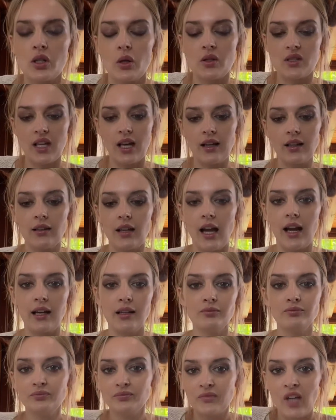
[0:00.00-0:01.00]
the second
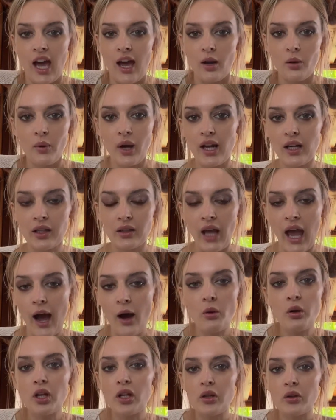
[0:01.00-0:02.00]
line, how
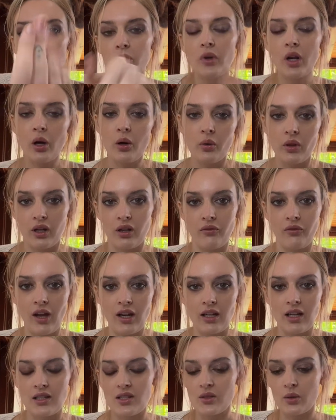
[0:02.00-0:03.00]
do you know the
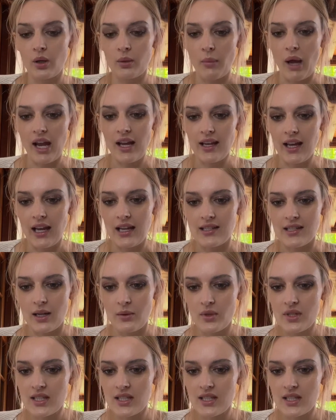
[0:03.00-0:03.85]
defendant? So in my case, I would